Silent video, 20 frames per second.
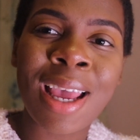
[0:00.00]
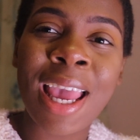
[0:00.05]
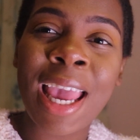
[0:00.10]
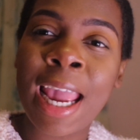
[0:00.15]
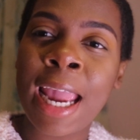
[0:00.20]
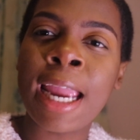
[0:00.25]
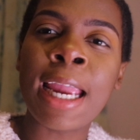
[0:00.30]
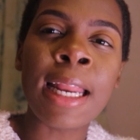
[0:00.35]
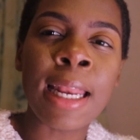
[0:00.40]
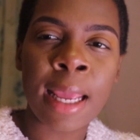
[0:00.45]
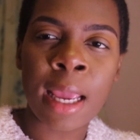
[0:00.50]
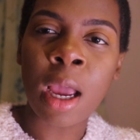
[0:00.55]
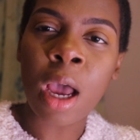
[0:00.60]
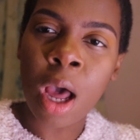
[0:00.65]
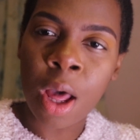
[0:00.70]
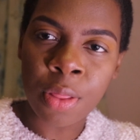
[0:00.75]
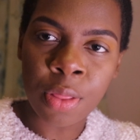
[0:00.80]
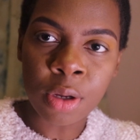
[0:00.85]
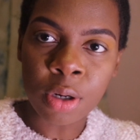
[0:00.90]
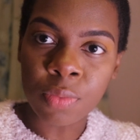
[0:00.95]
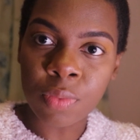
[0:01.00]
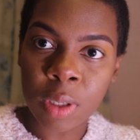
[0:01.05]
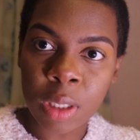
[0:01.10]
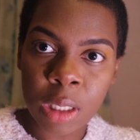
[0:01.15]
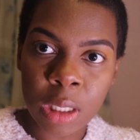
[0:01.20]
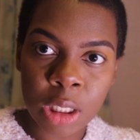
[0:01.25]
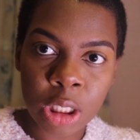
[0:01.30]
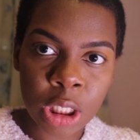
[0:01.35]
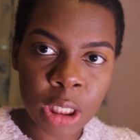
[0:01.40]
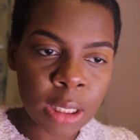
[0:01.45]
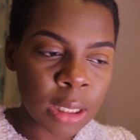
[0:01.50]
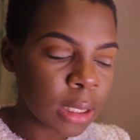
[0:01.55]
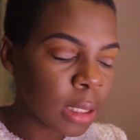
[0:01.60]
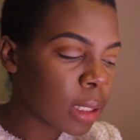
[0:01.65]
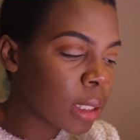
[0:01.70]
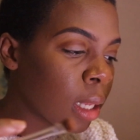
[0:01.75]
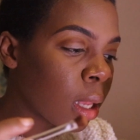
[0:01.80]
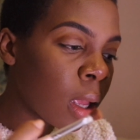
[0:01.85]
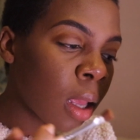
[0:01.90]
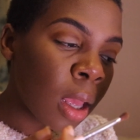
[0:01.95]
hating other
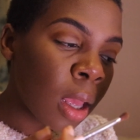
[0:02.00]
religions.